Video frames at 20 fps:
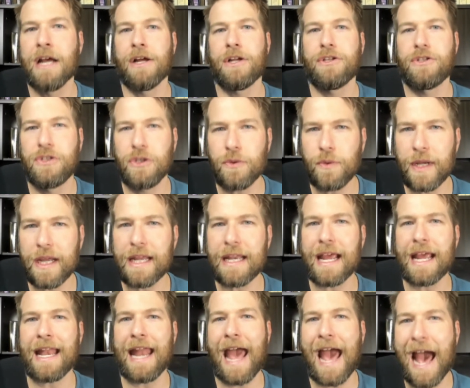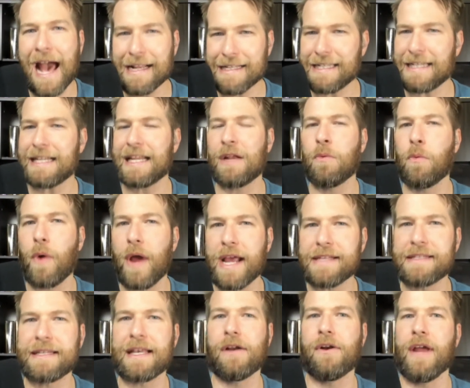doing and acting in
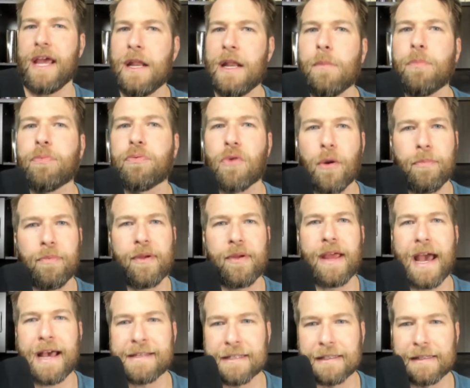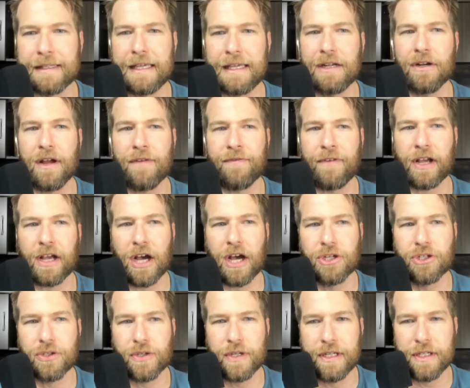ways that are inappropriate as a leader of a
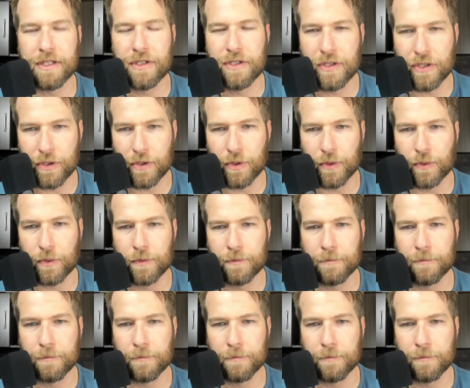country to do.